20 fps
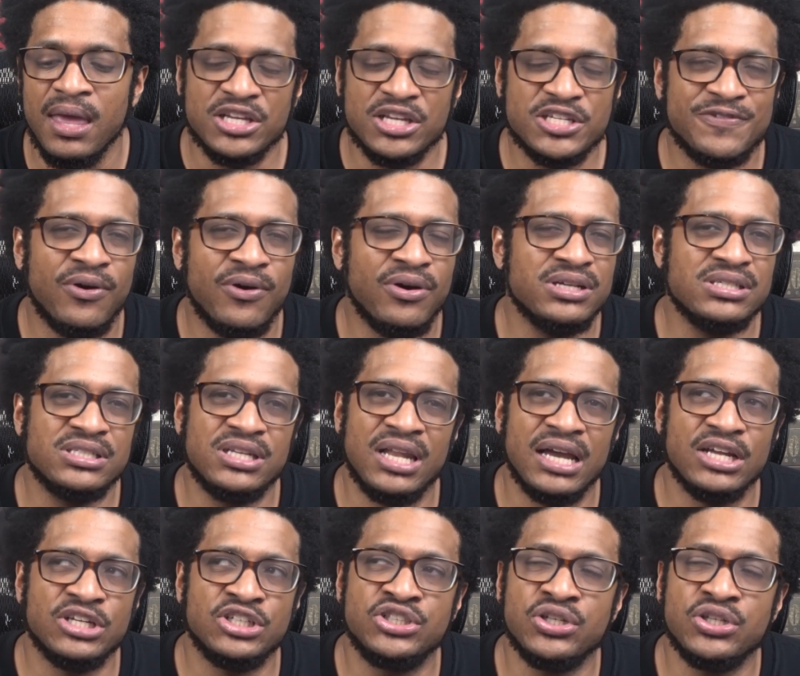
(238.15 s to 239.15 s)
As far as
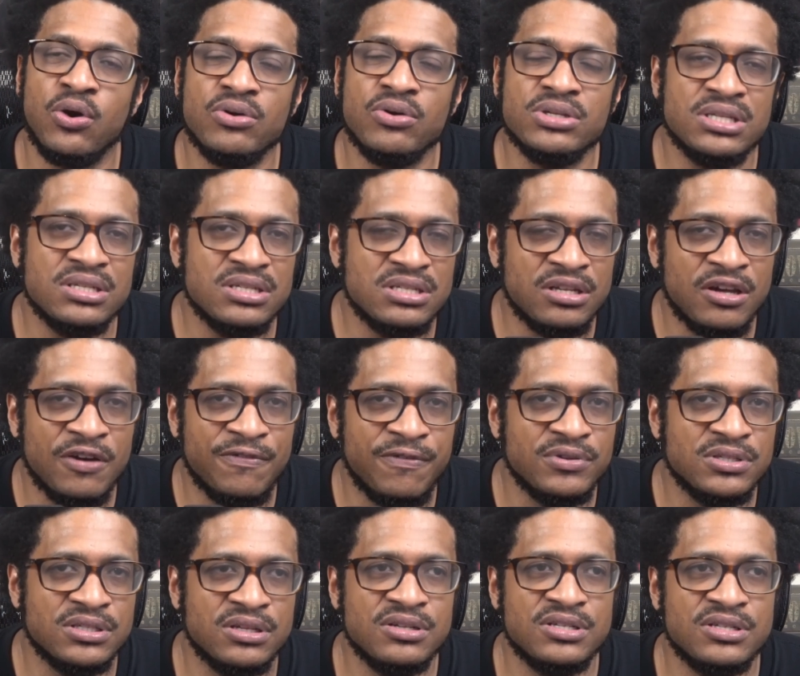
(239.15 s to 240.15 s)
like jokes and stuff
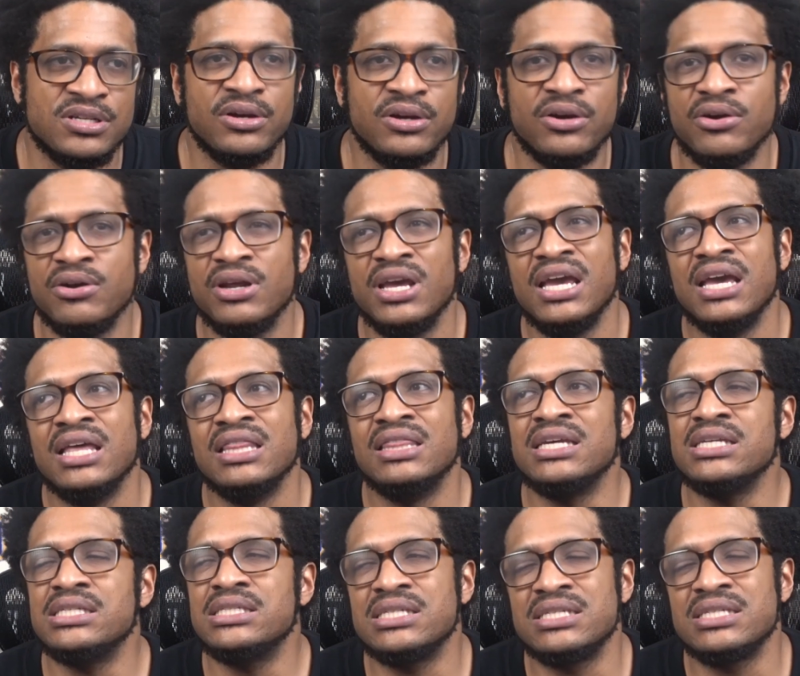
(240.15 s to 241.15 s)
was concerned,
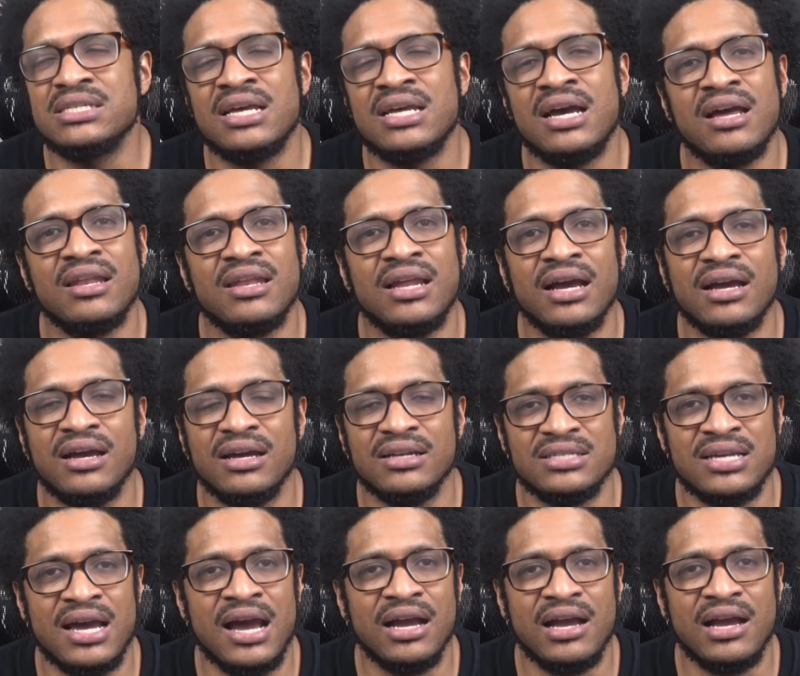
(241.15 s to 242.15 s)
this is not like a
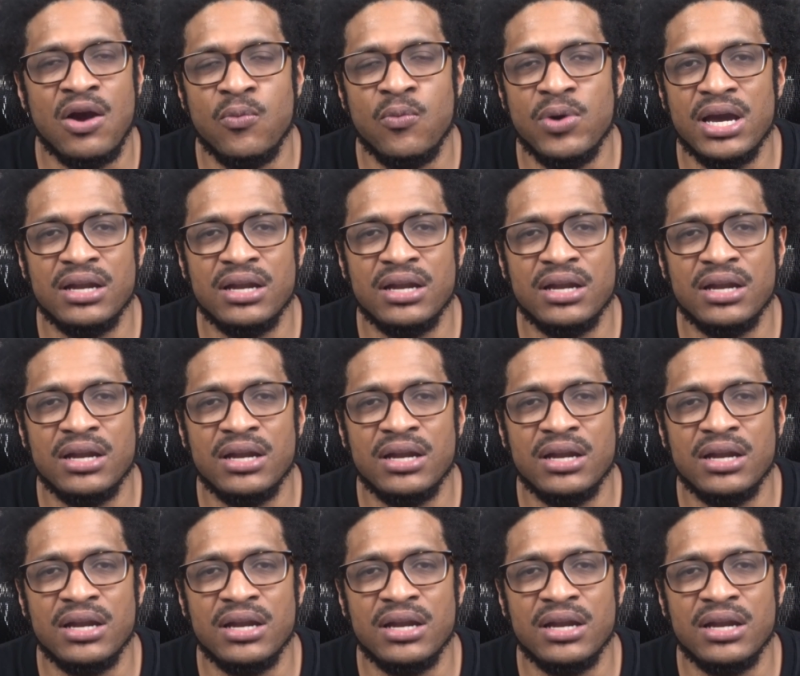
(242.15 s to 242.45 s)
Taika